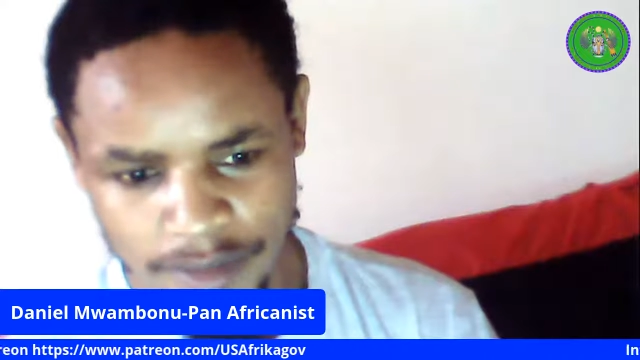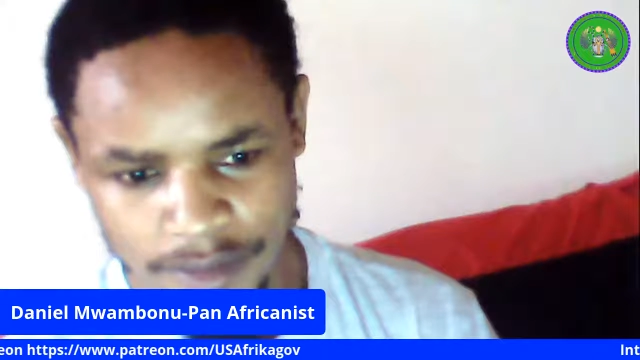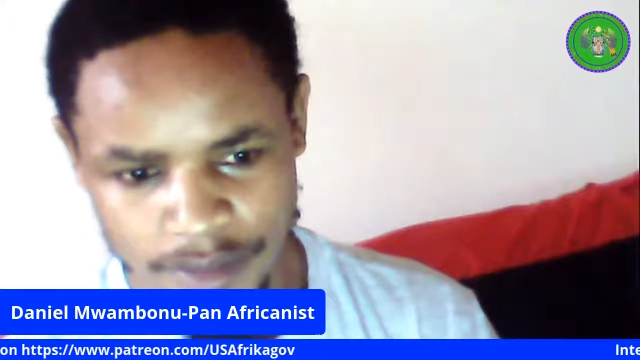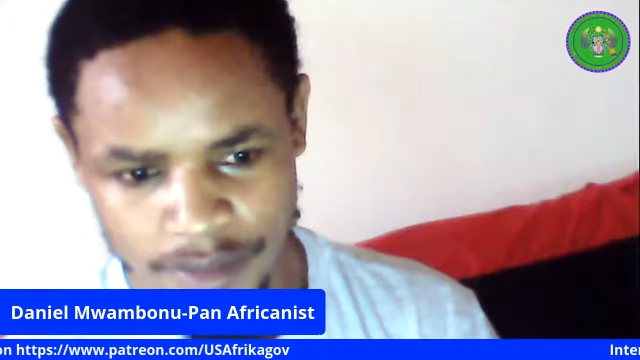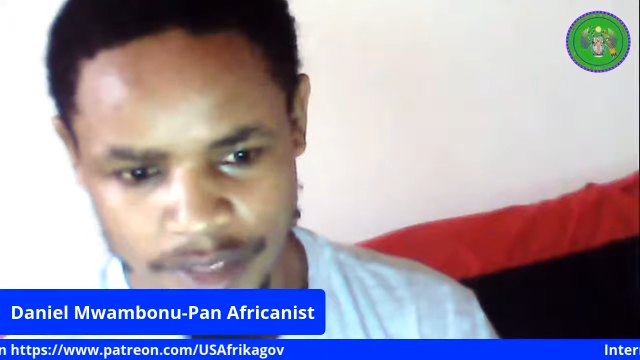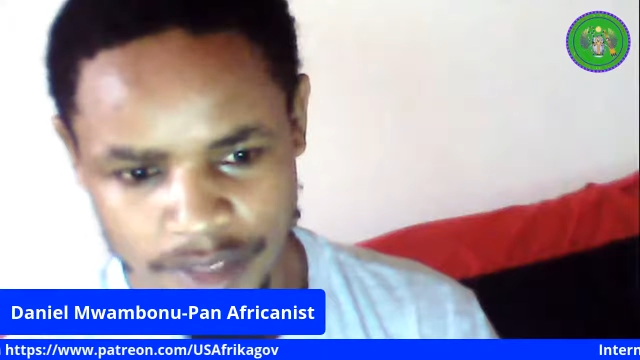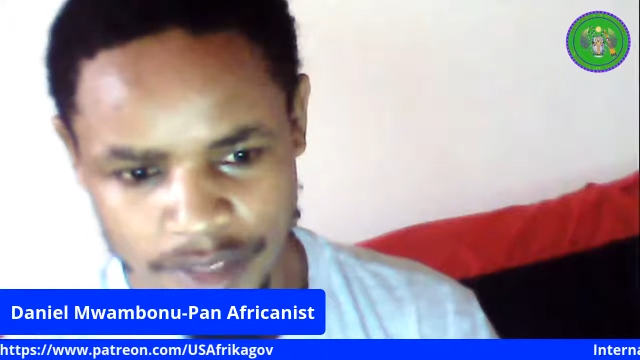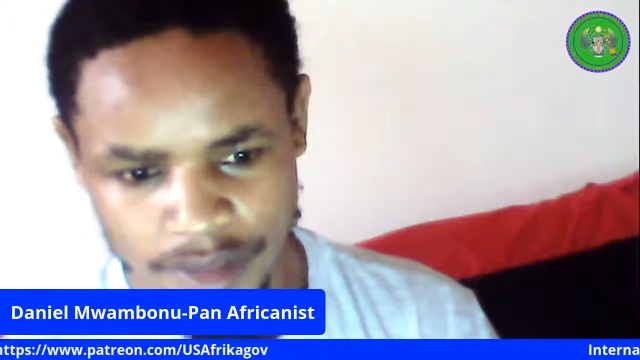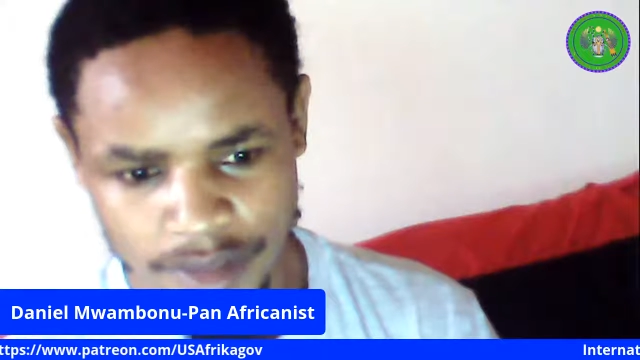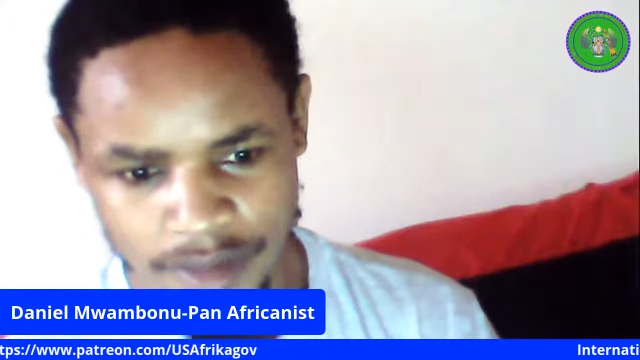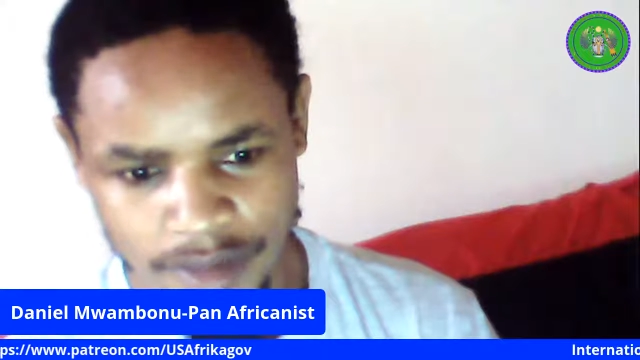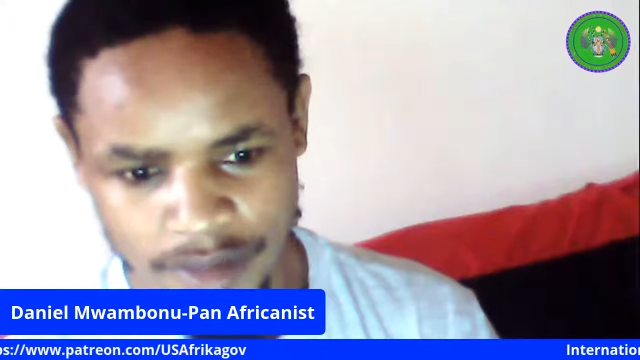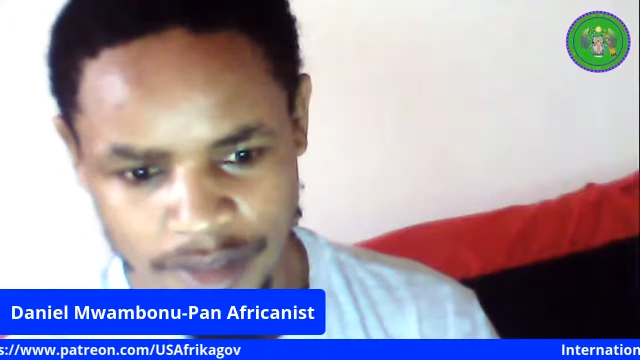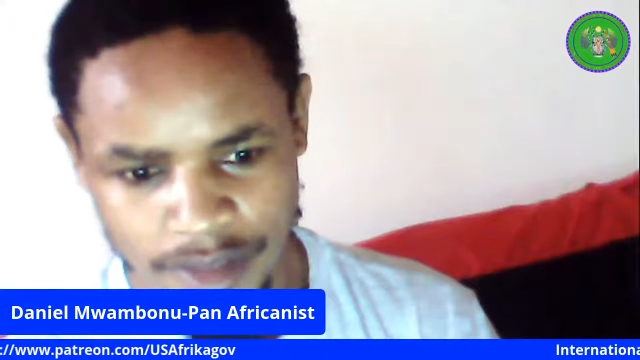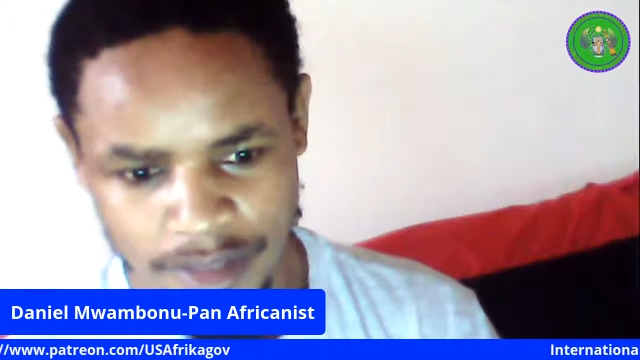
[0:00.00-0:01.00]
on
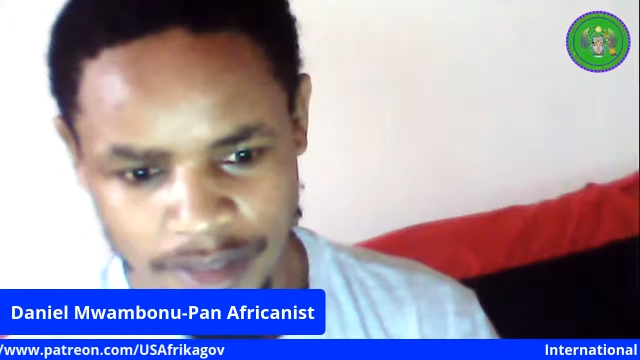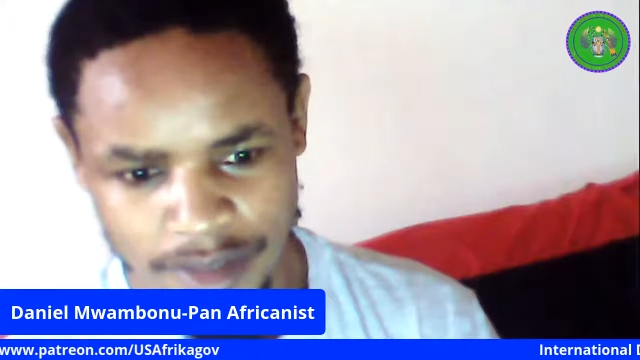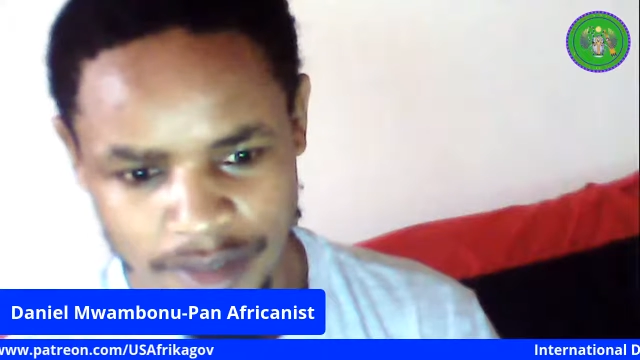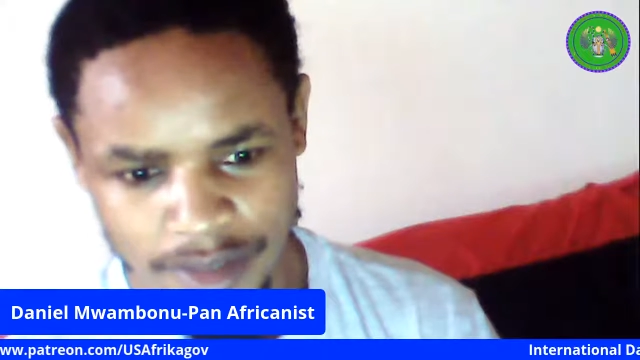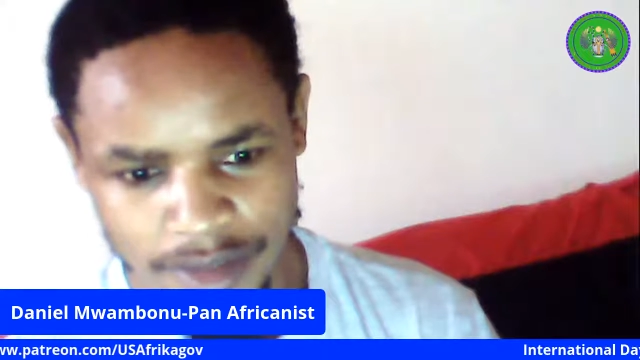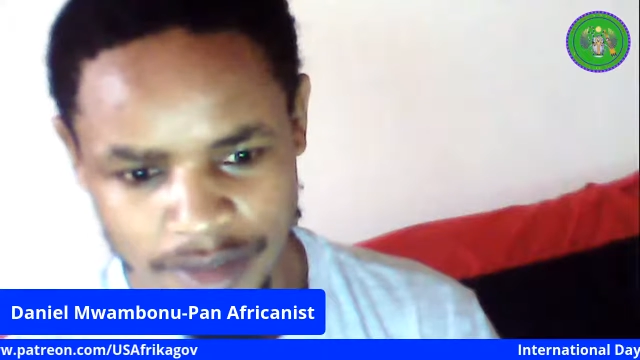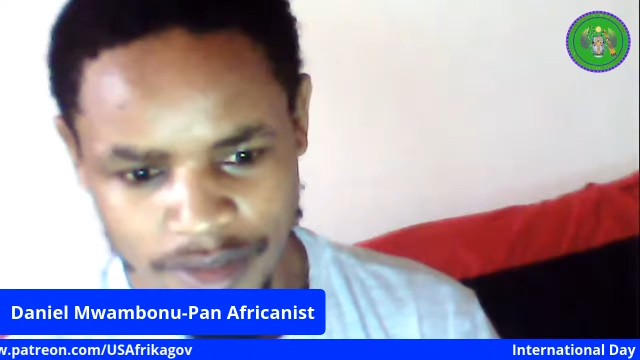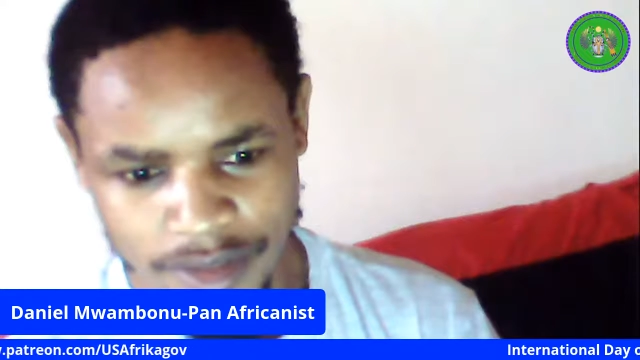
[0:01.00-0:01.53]
YouTube